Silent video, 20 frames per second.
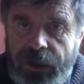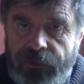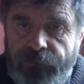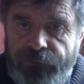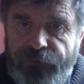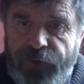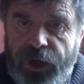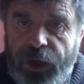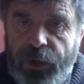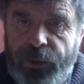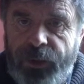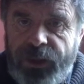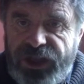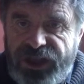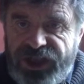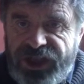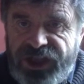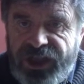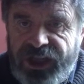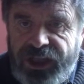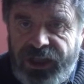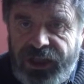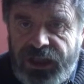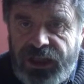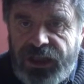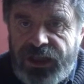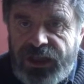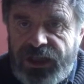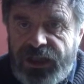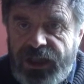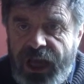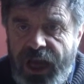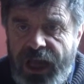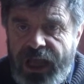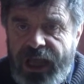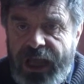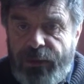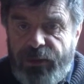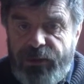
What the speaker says: following the science that